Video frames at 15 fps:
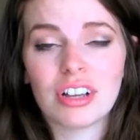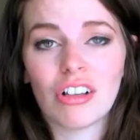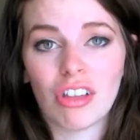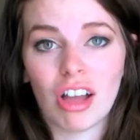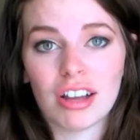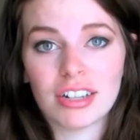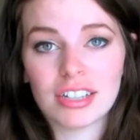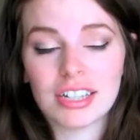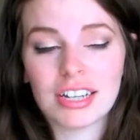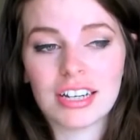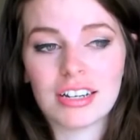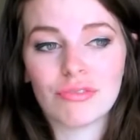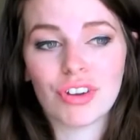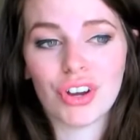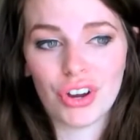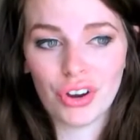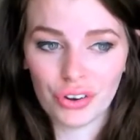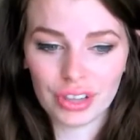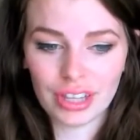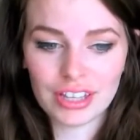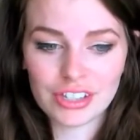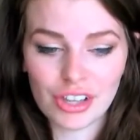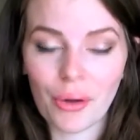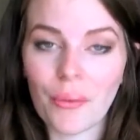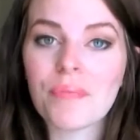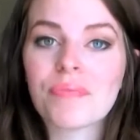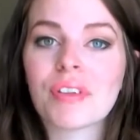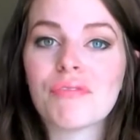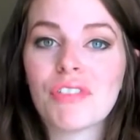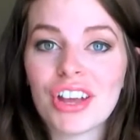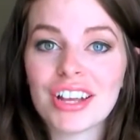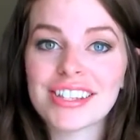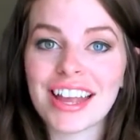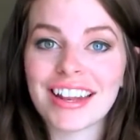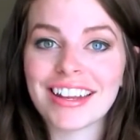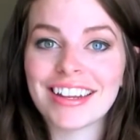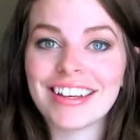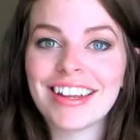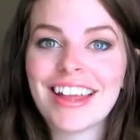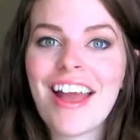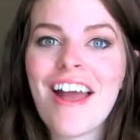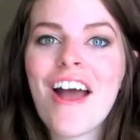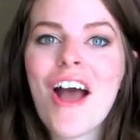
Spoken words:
a lot and very early. So I'm very excited.